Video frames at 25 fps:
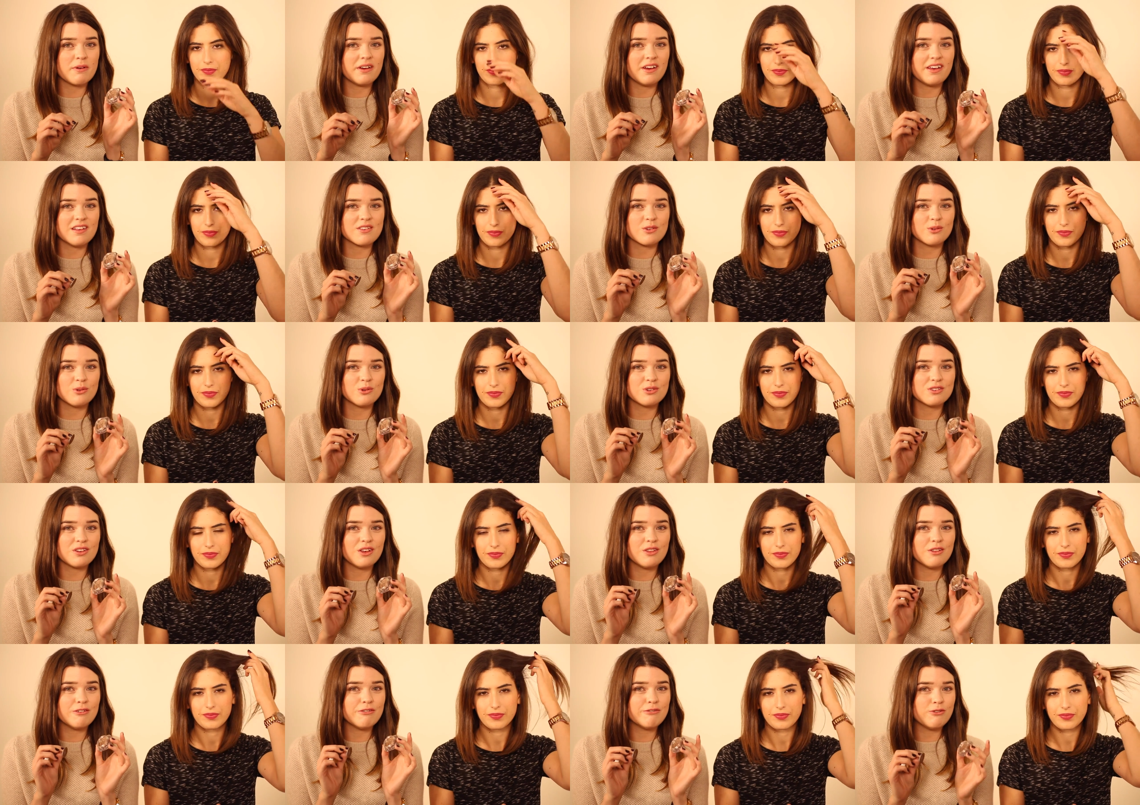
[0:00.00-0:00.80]
Speaker 1: but it's
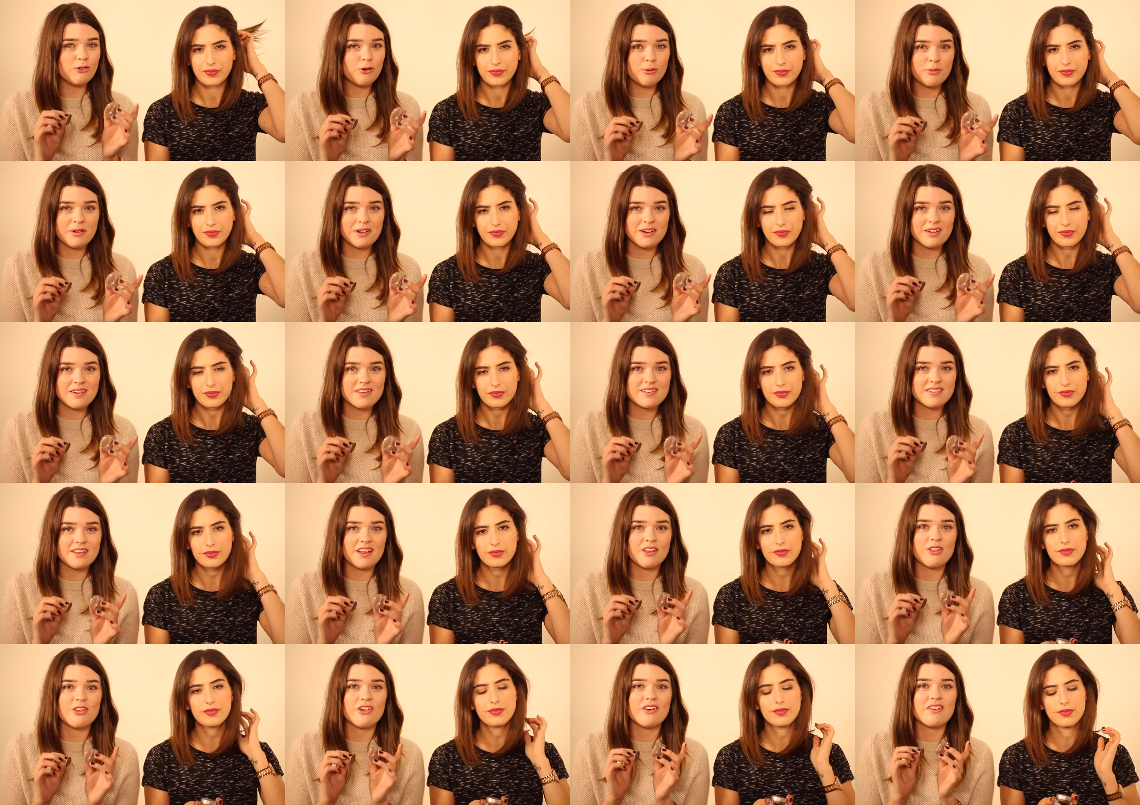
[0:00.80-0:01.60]
also the formulas
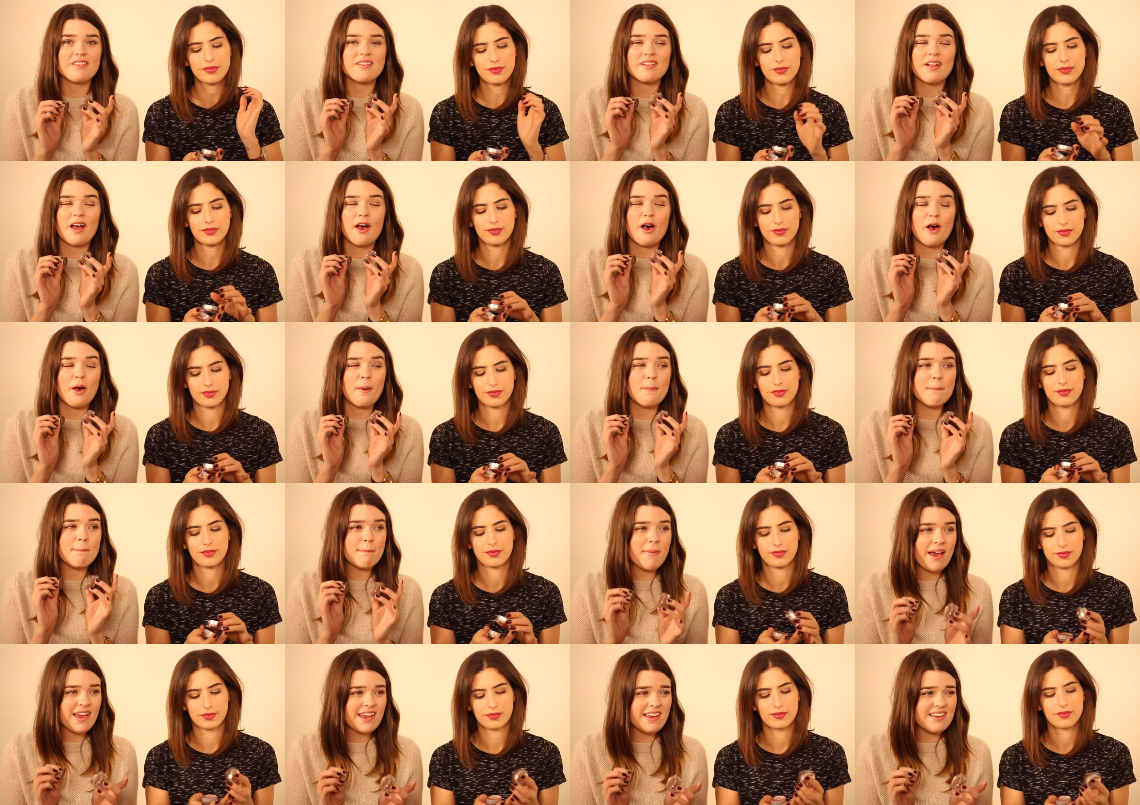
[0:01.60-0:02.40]
are just
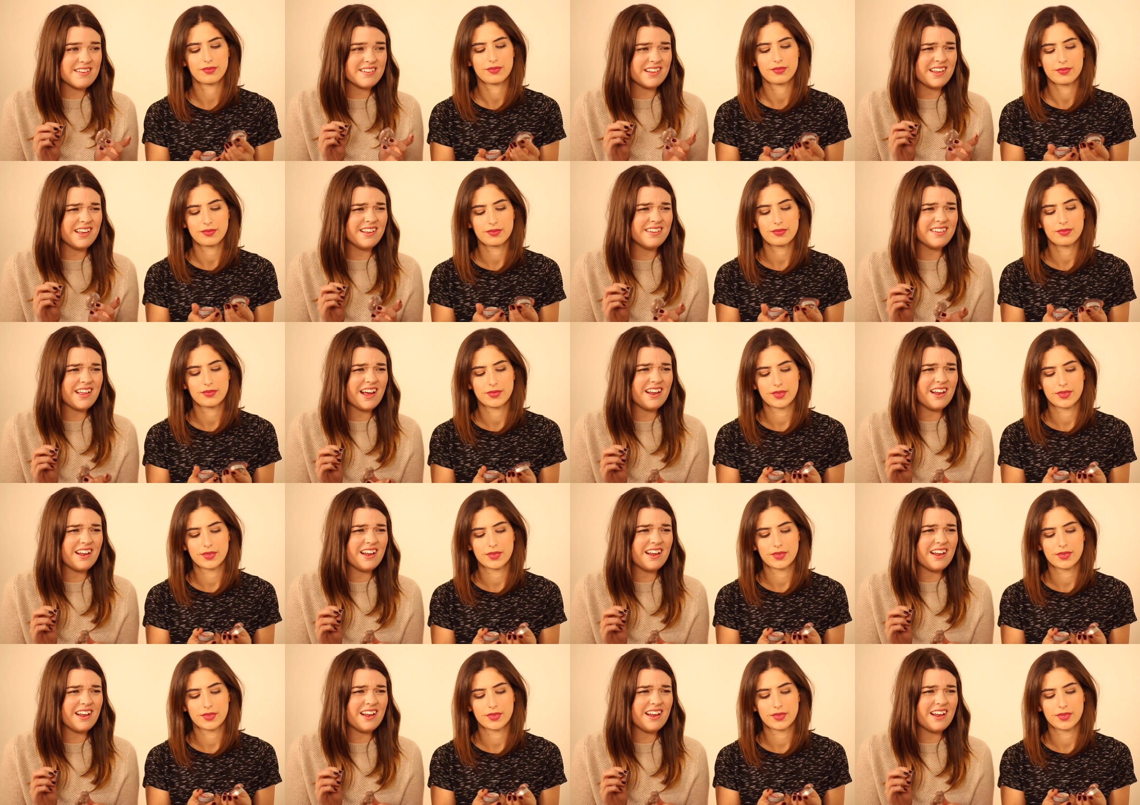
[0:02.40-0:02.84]
amazing.